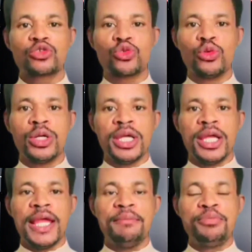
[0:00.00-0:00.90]

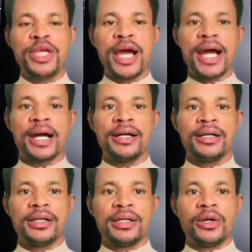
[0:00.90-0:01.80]
chirema osi
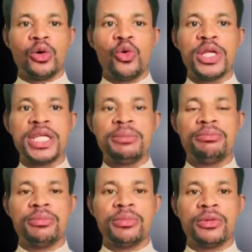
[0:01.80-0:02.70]
there
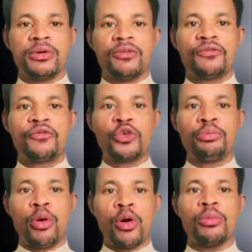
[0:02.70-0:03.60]
Egypt
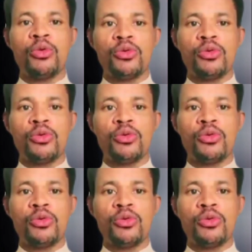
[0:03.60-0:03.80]
in